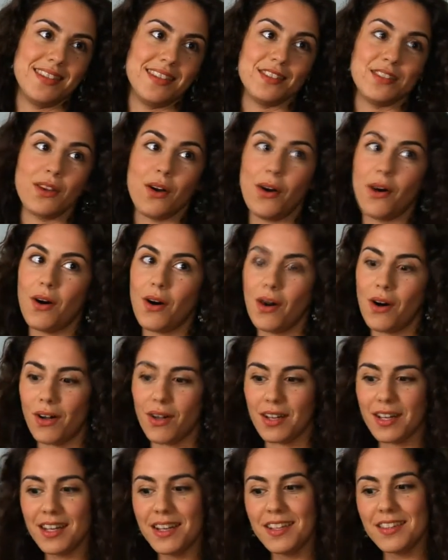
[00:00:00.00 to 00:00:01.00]
It's
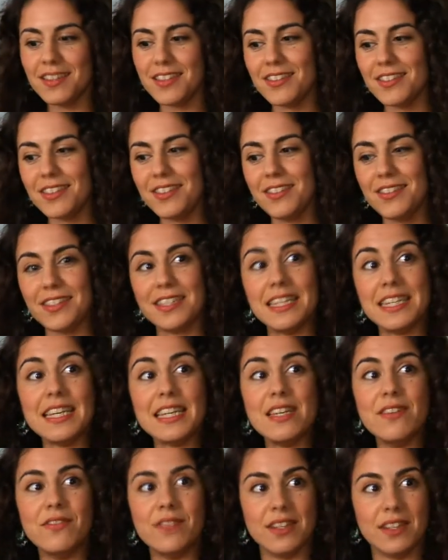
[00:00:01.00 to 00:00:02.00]
all, there's an
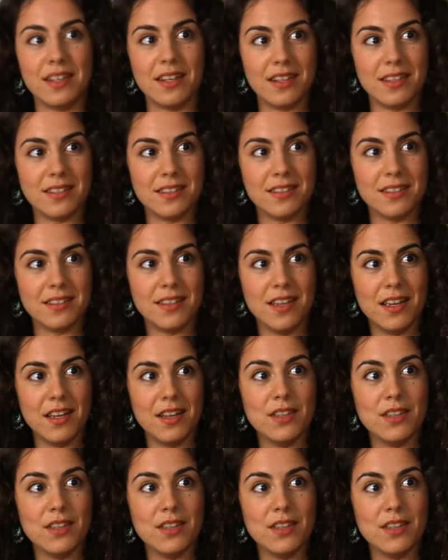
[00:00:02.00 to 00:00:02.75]
evenness.